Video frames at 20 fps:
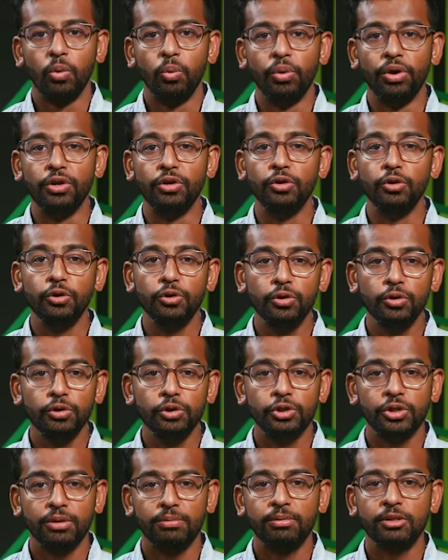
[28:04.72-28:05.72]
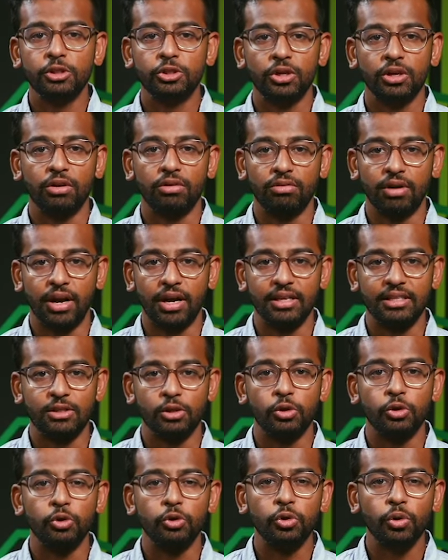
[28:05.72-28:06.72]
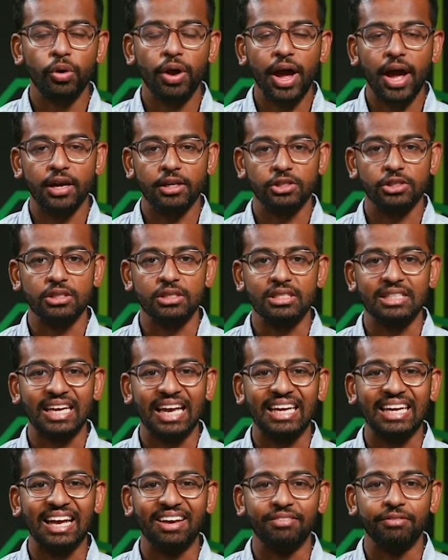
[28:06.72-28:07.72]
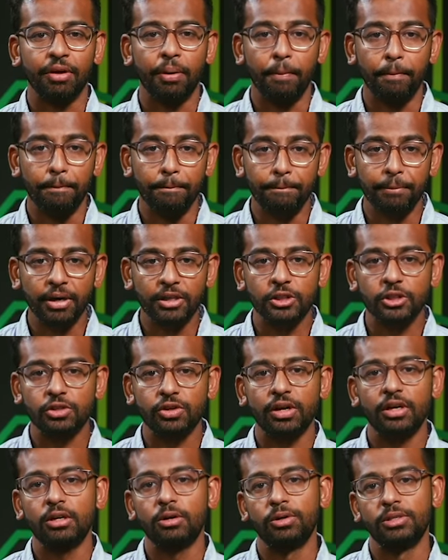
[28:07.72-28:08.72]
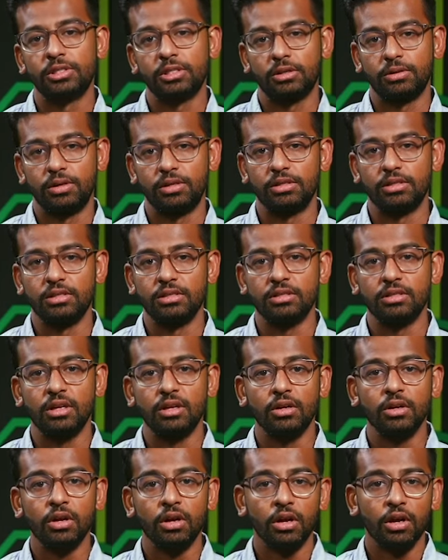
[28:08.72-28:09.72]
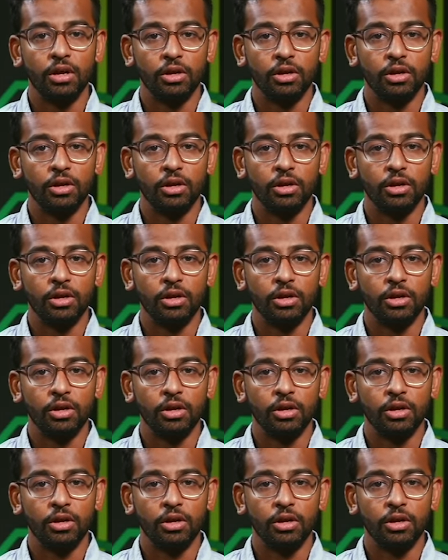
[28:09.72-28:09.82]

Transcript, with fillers: When you use your administrator rights, your actions can have much greater consequences than